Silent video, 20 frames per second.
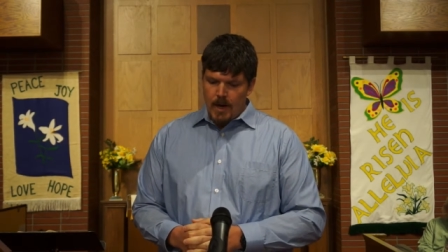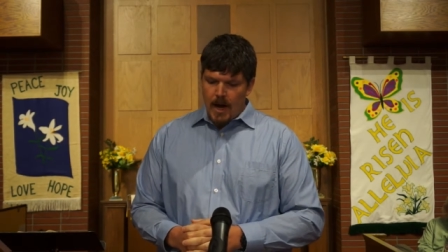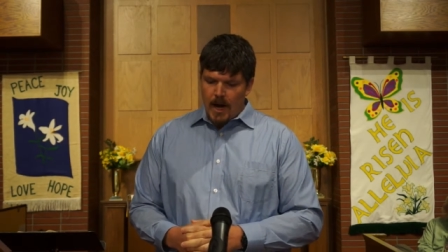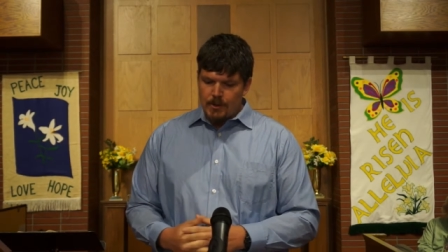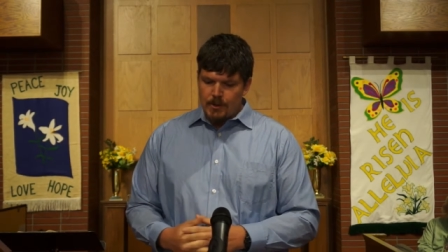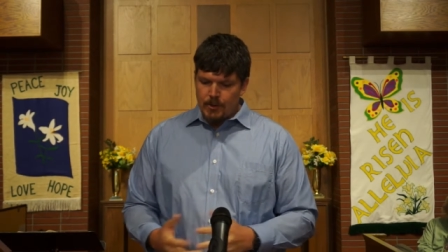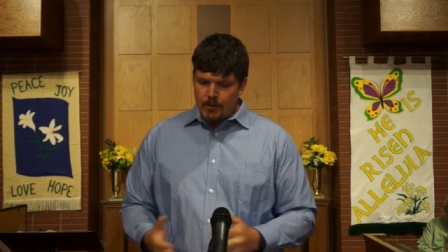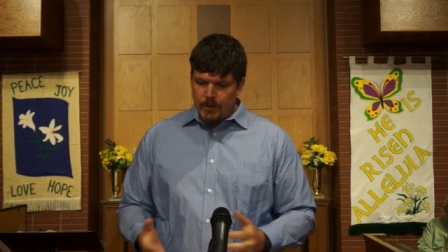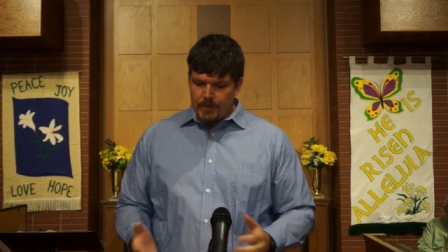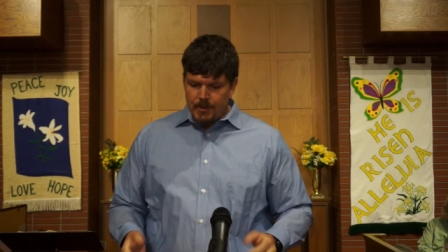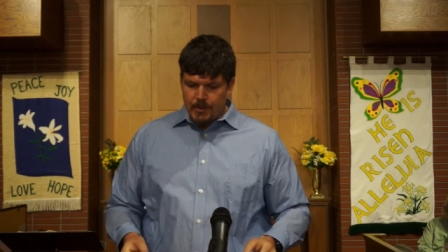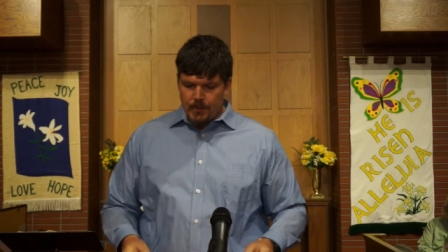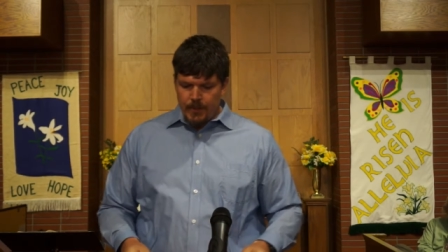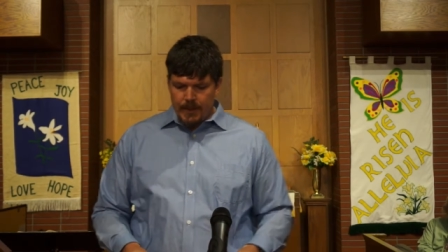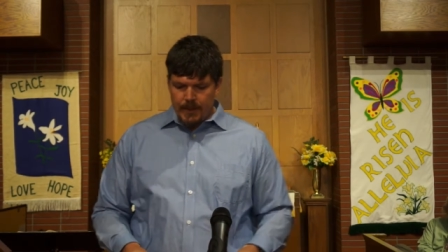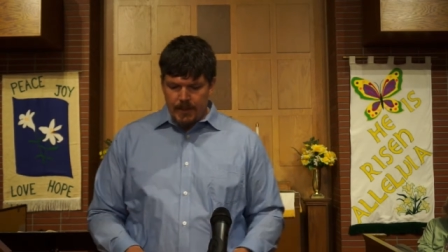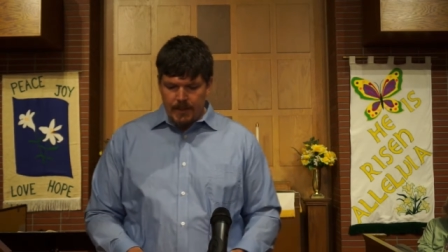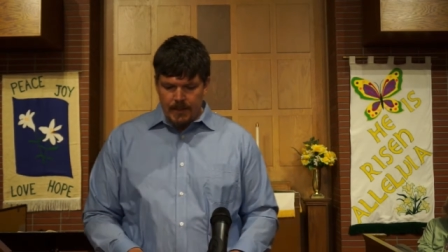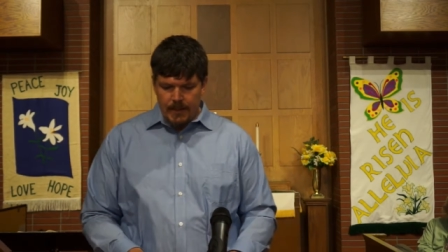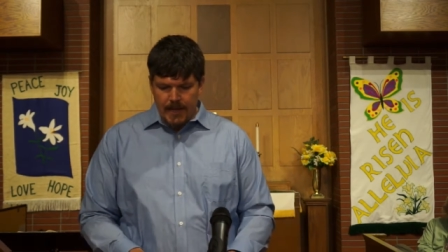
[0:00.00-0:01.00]
Our scripture
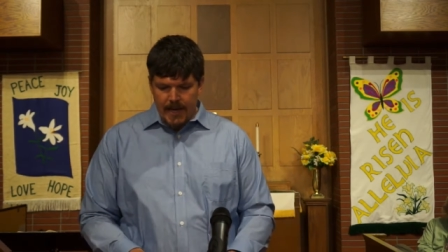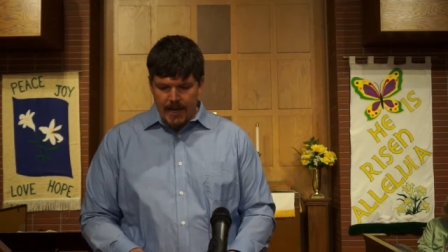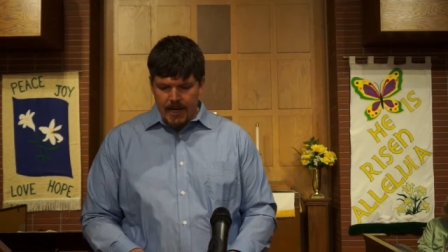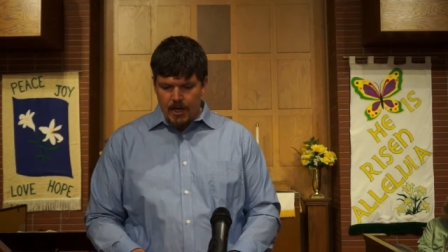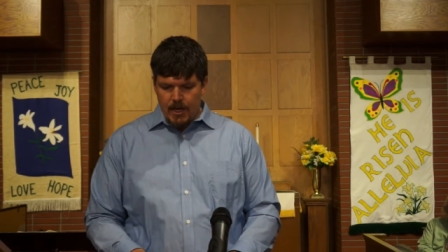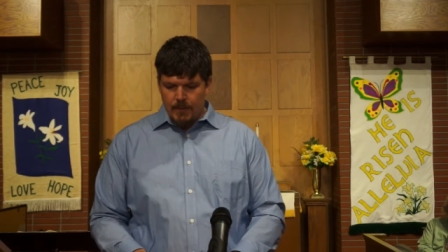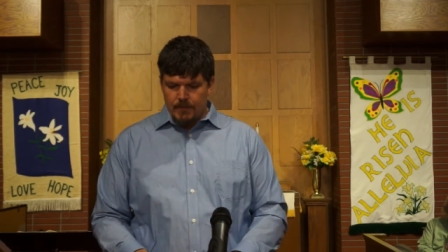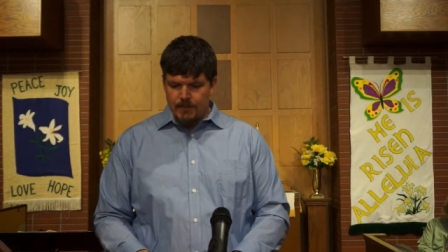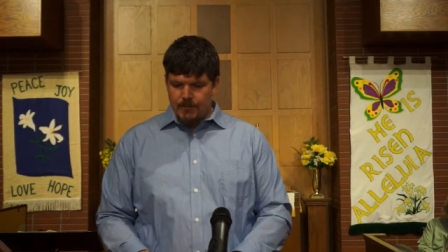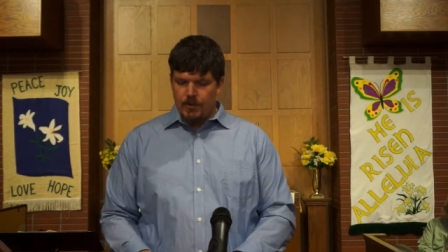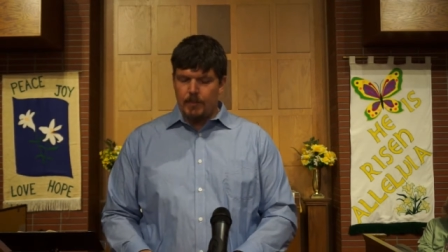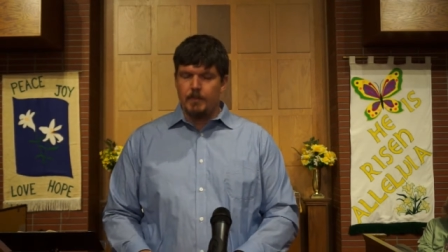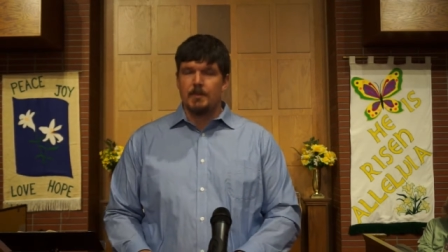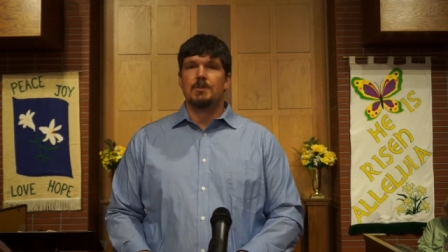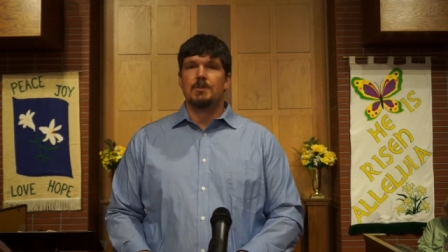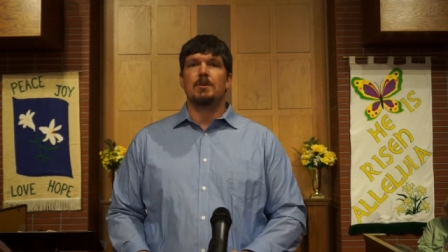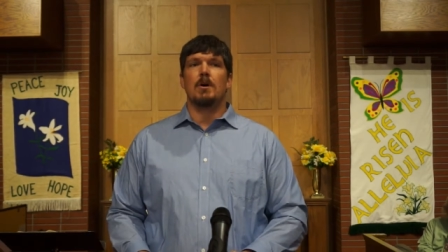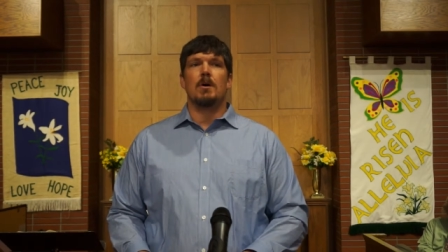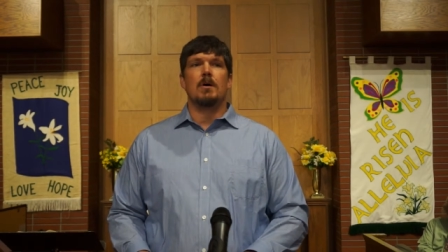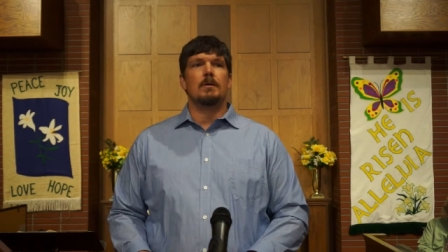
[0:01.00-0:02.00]
reading today comes from the
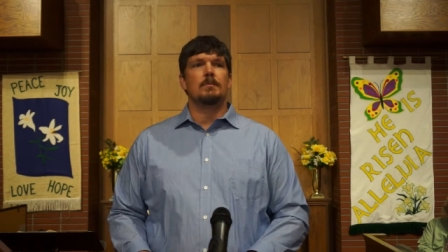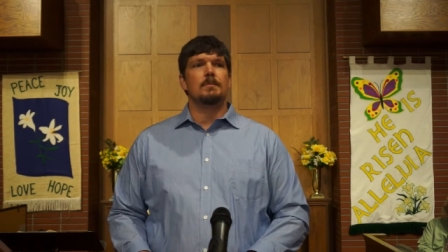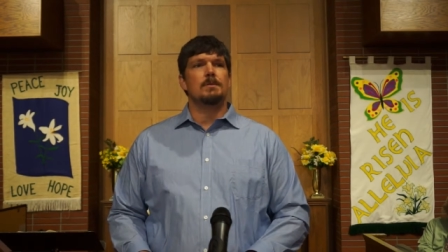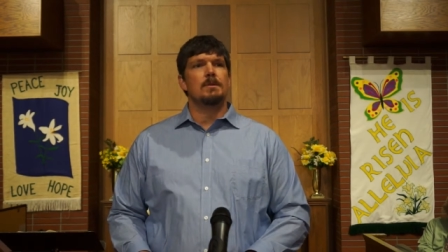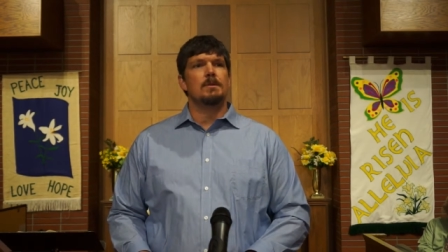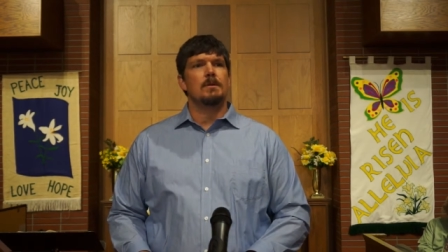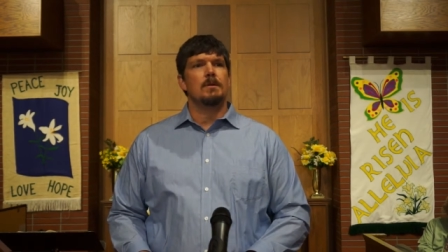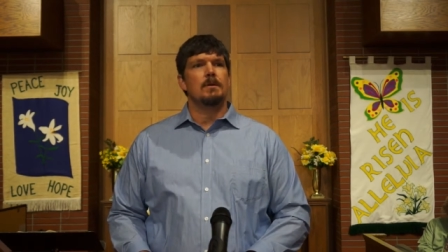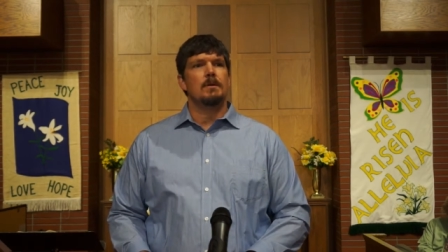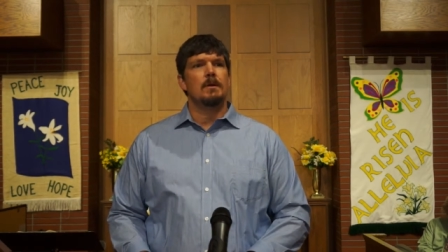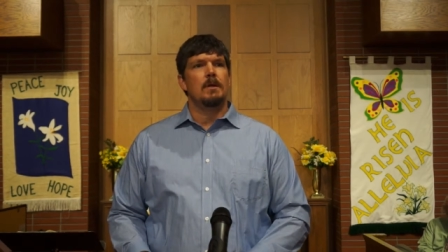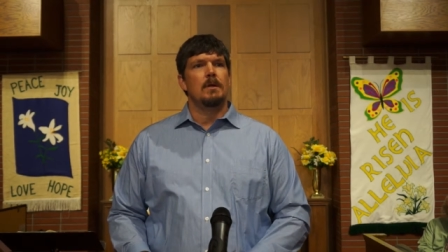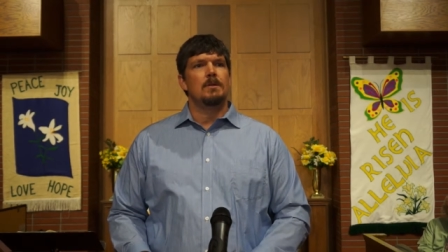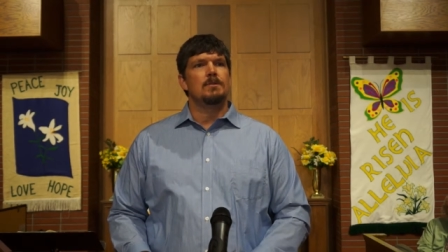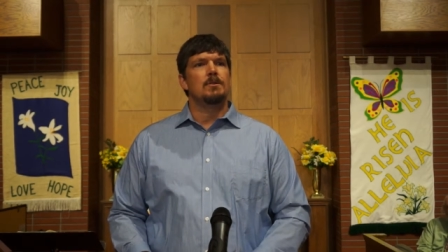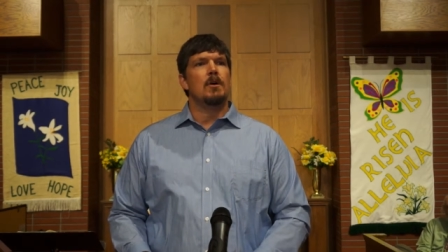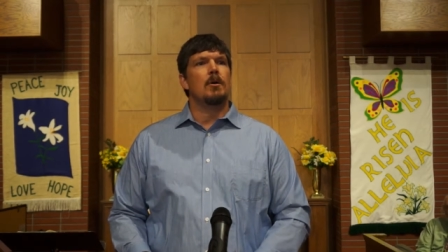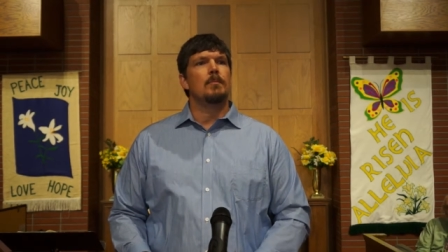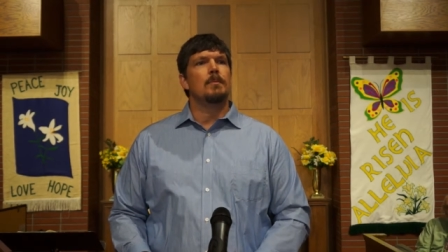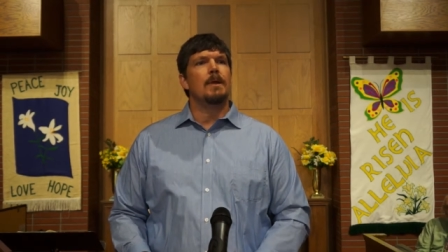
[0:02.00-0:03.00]
Psalms,
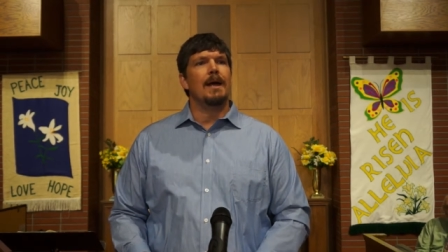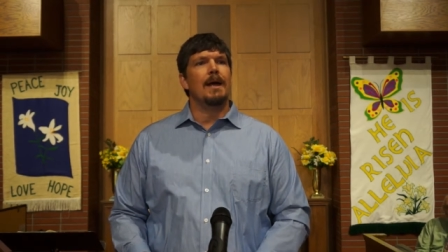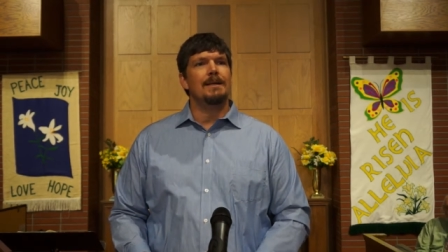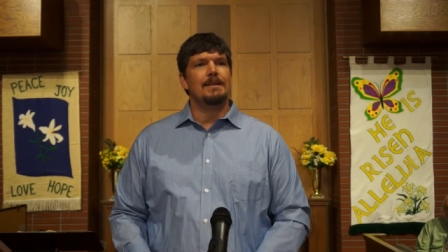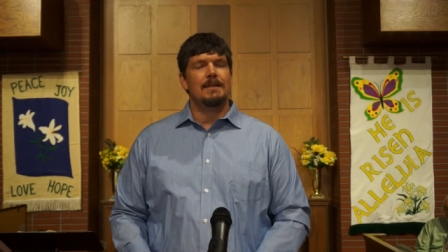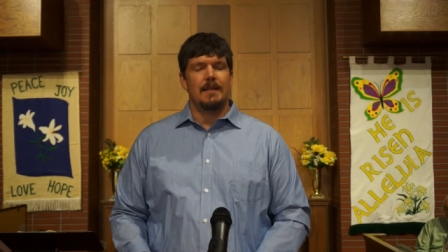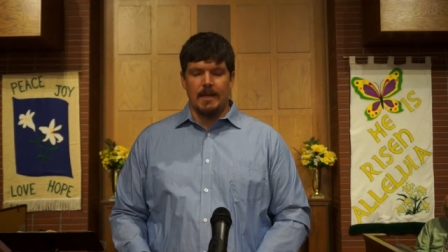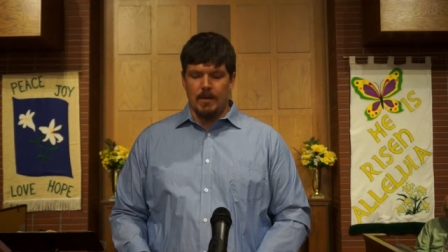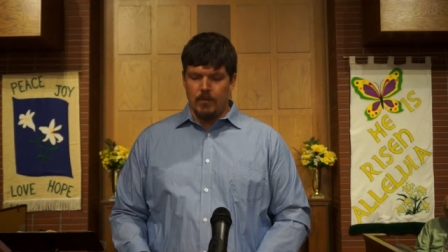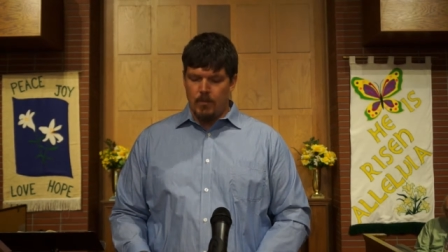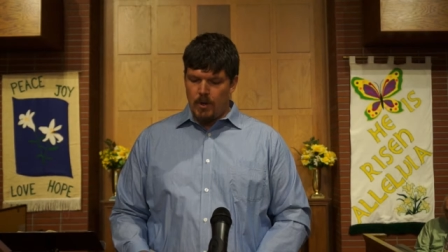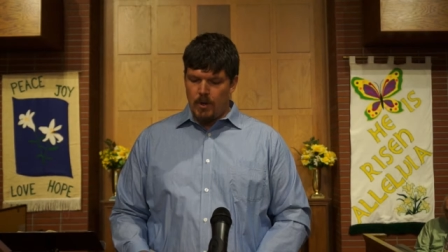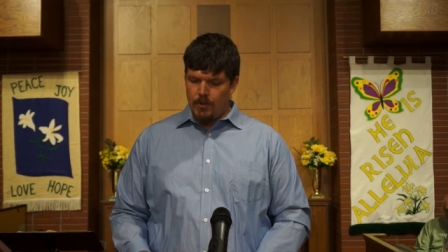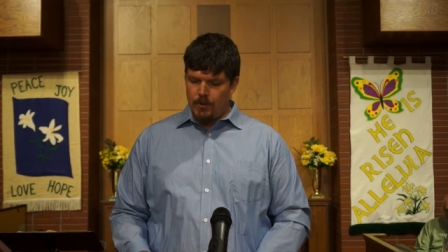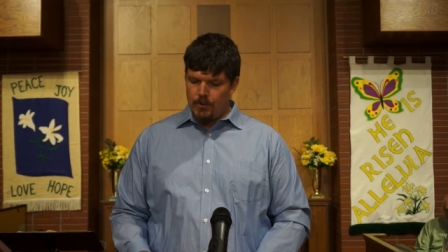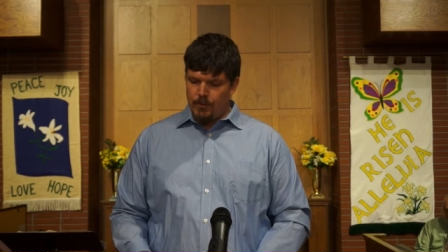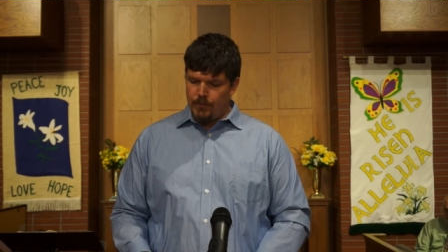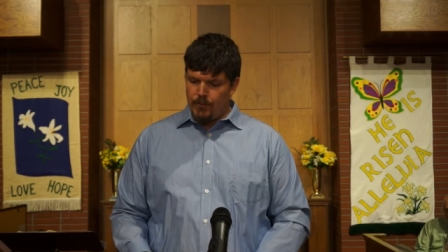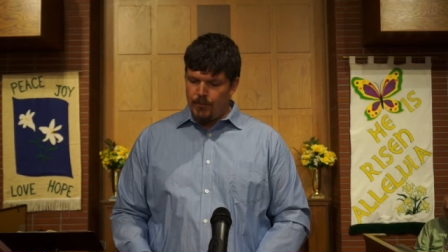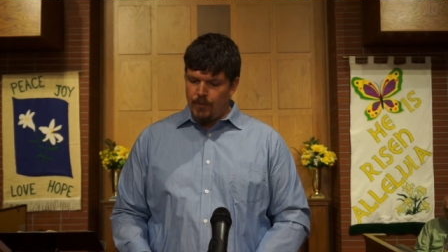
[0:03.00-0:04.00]
Psalm 19, 1
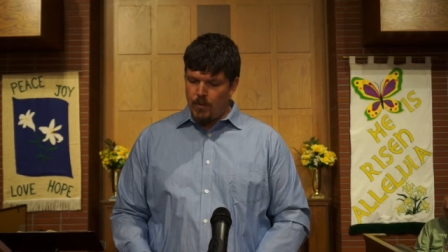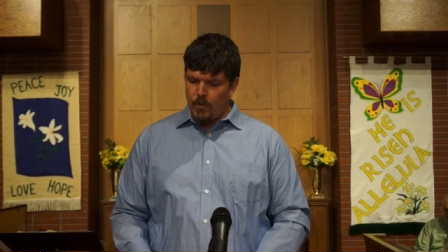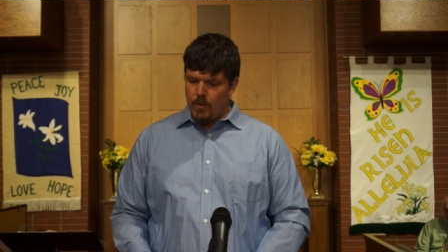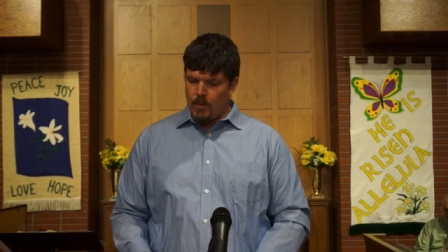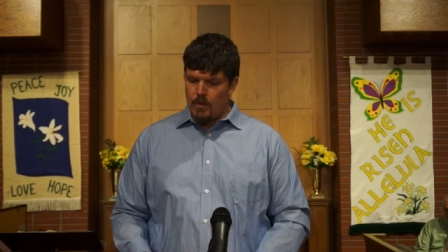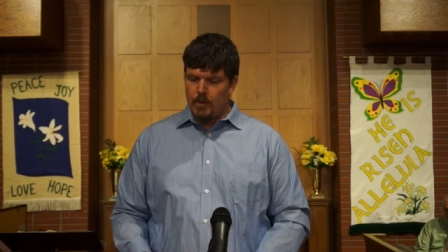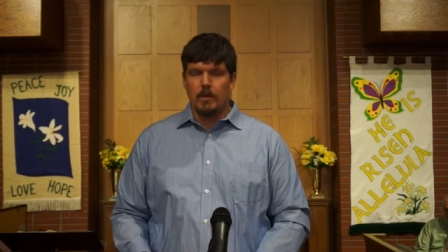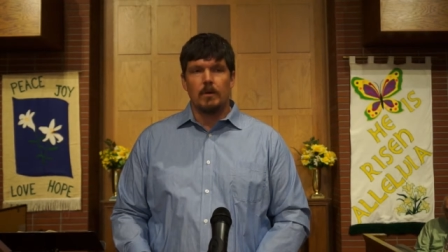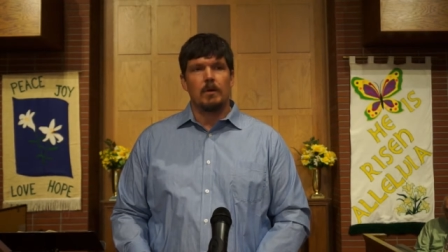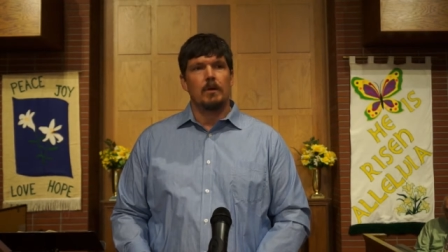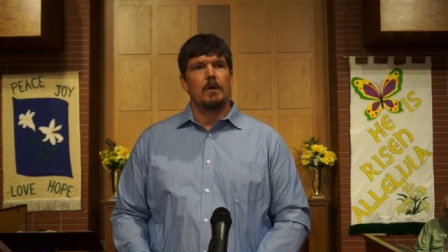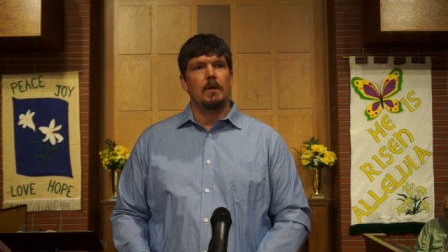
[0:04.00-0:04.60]
through 4,